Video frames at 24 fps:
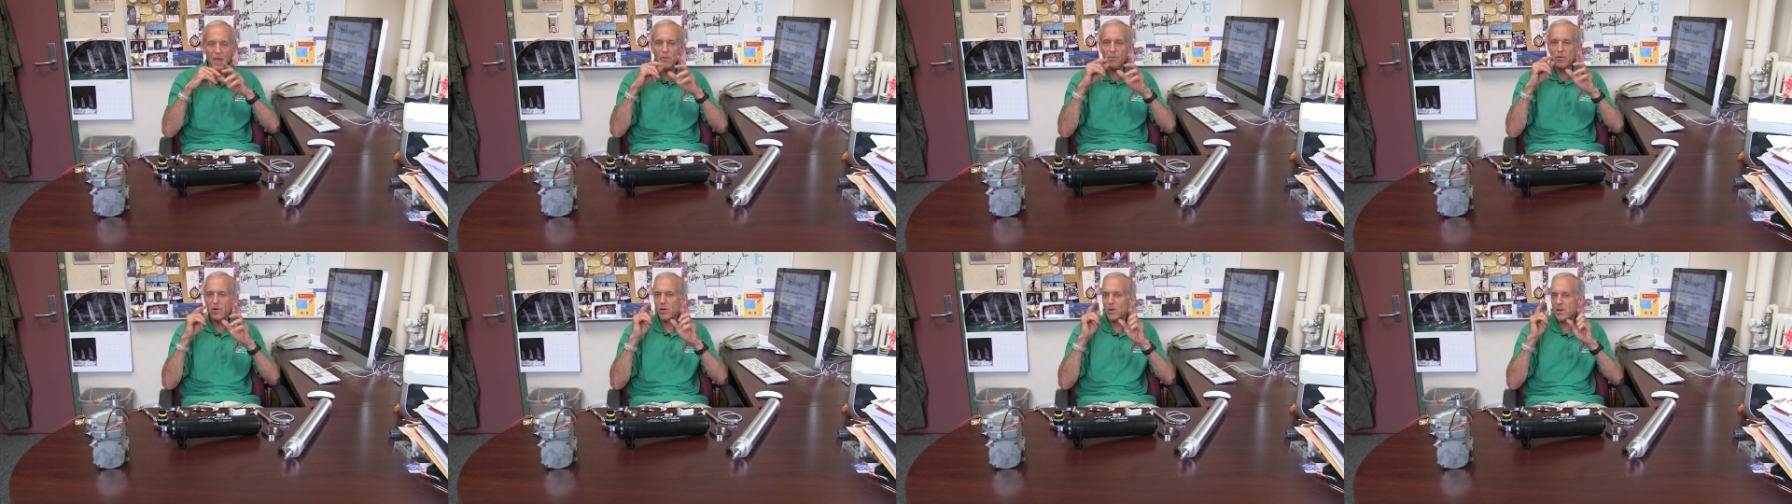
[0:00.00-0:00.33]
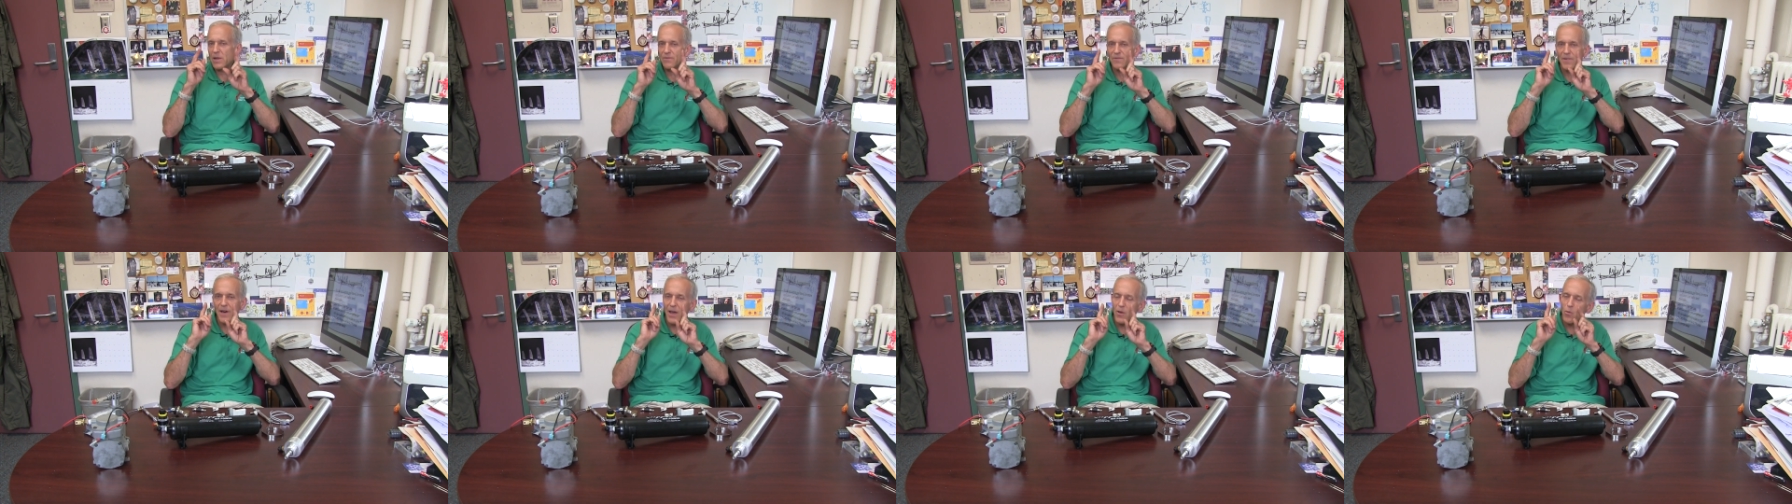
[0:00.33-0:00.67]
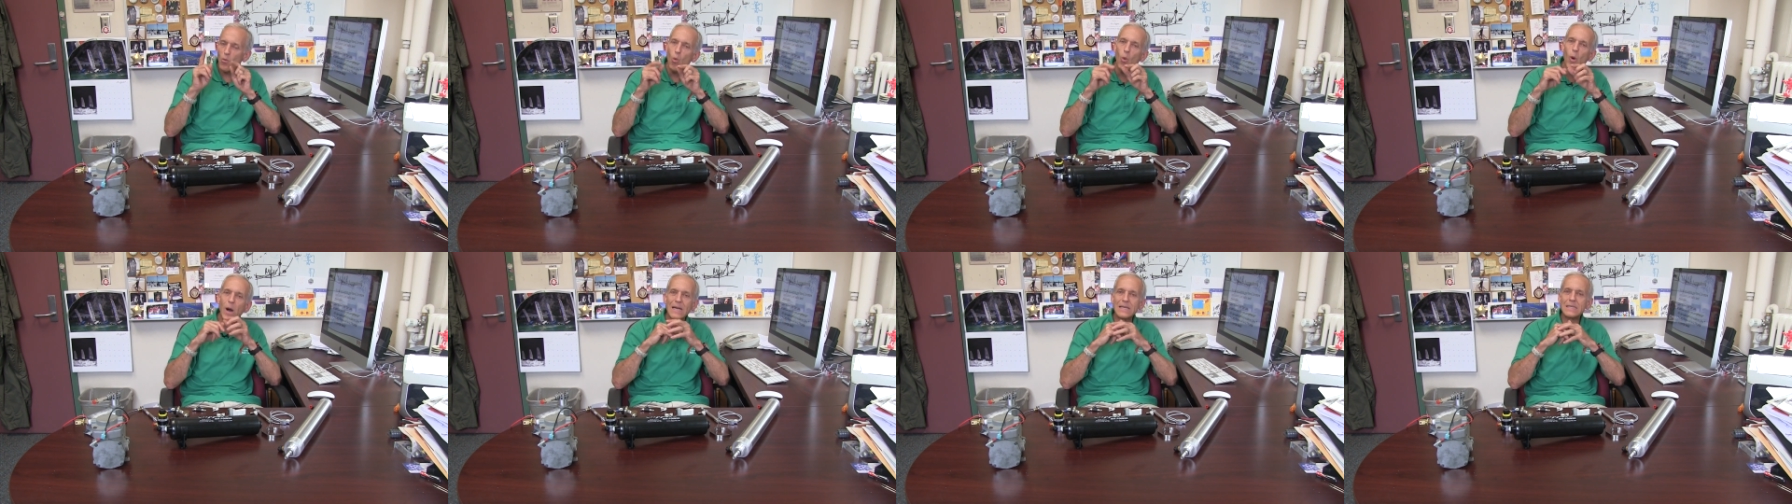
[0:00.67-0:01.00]
If we only
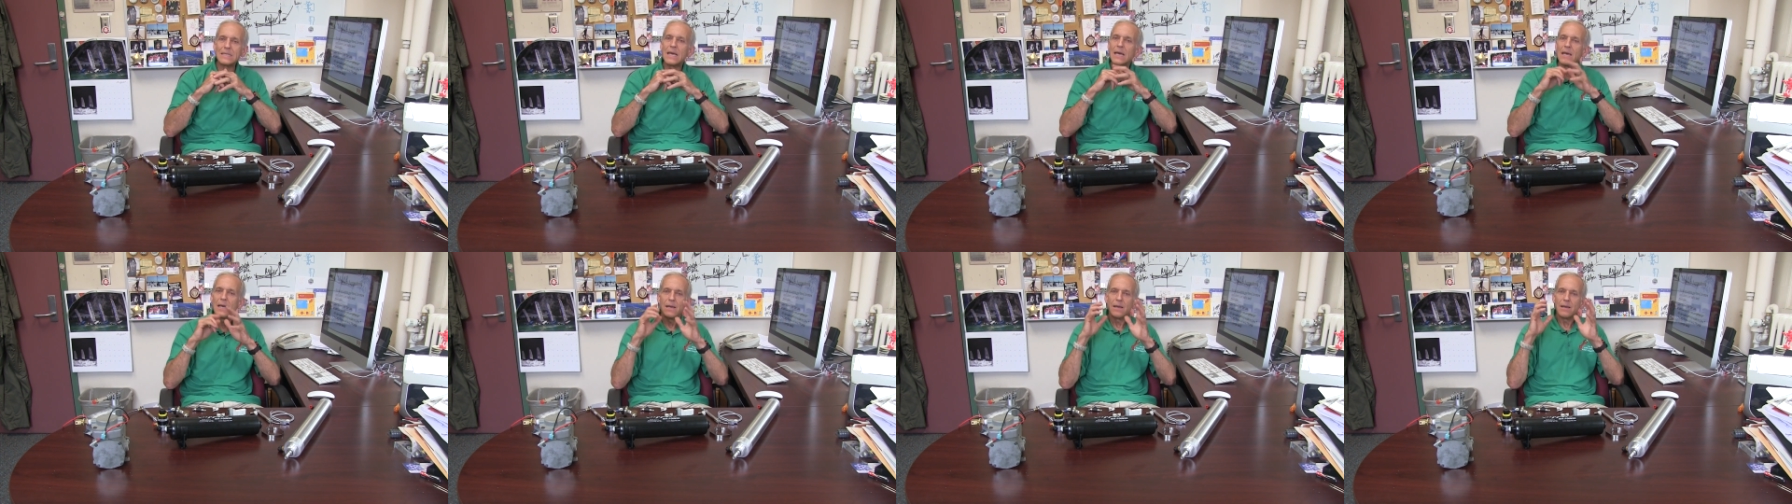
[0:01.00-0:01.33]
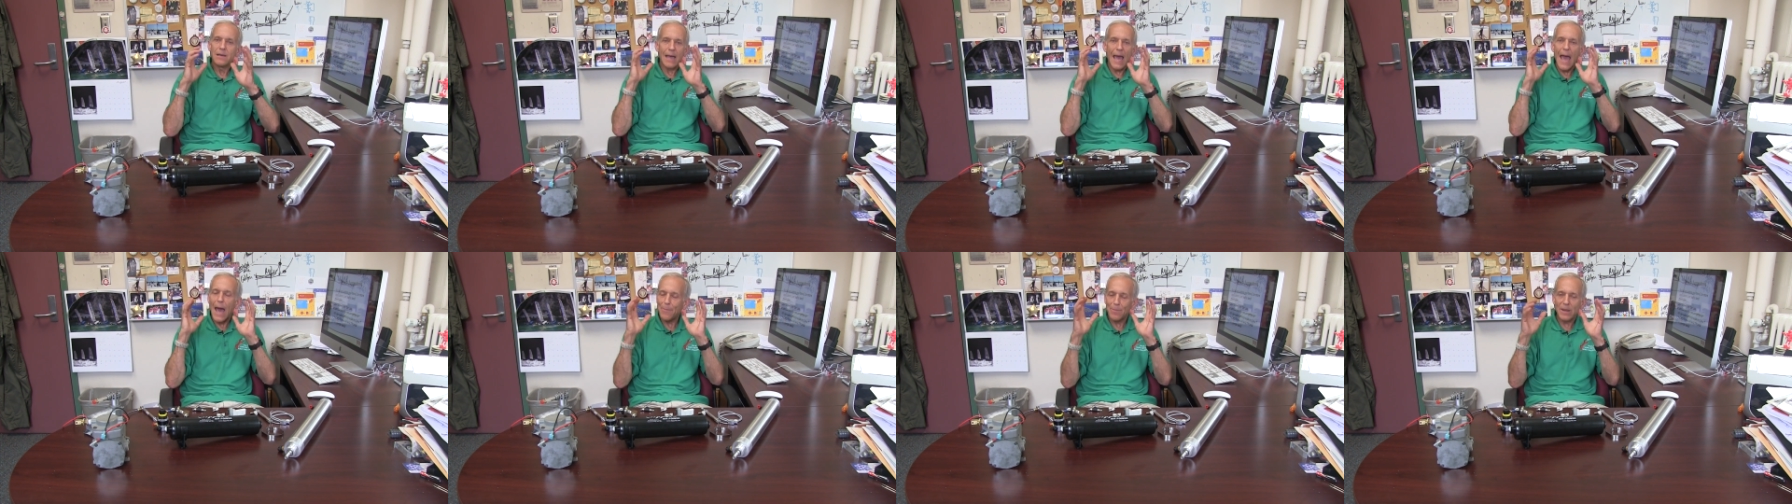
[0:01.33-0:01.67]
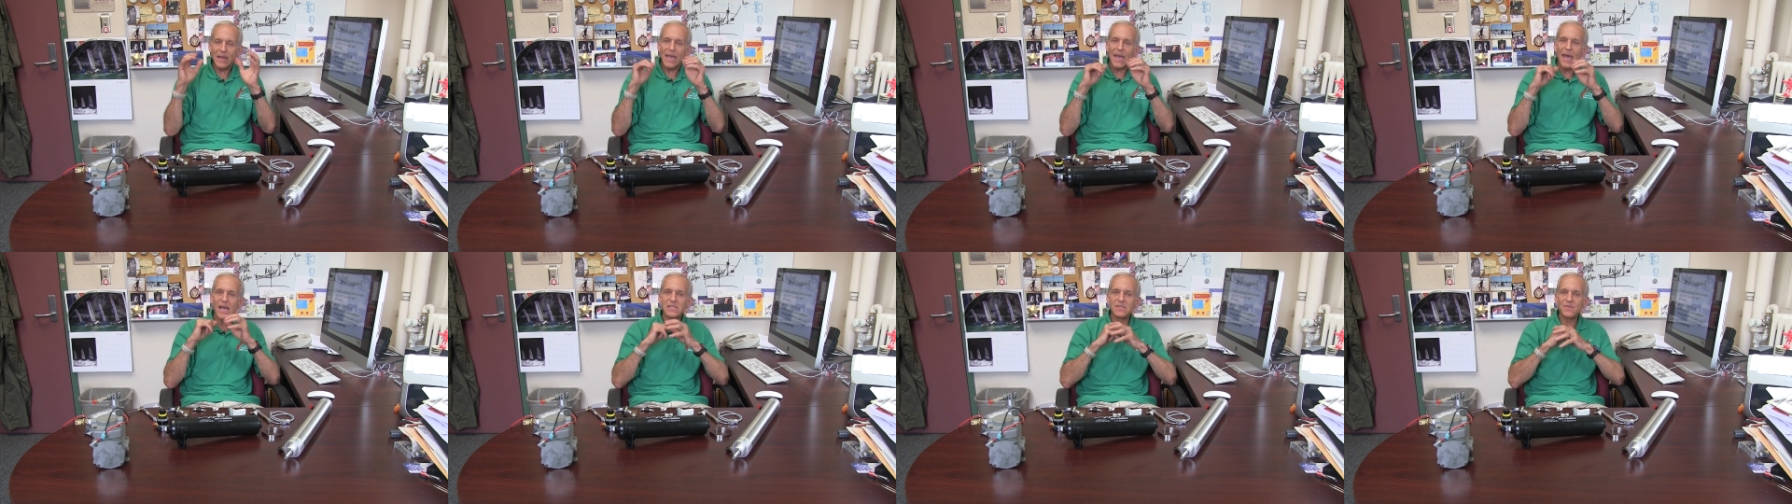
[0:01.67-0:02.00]
find one
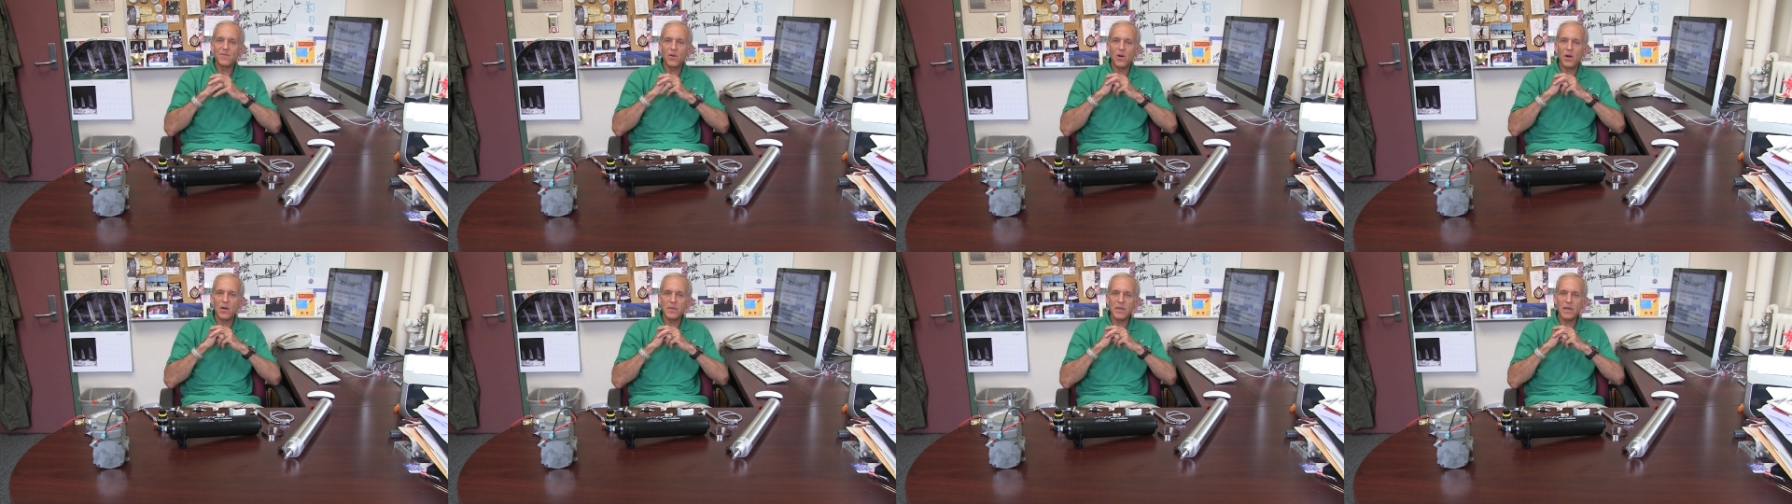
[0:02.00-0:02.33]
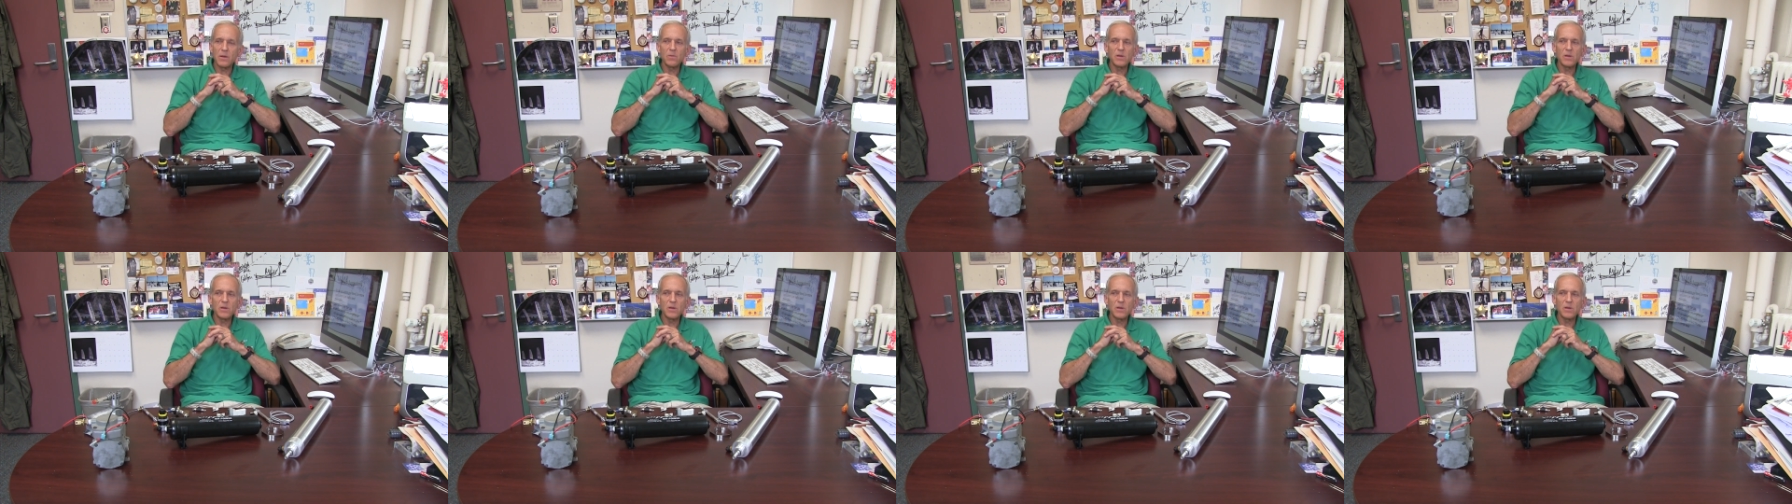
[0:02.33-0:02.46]
application for it,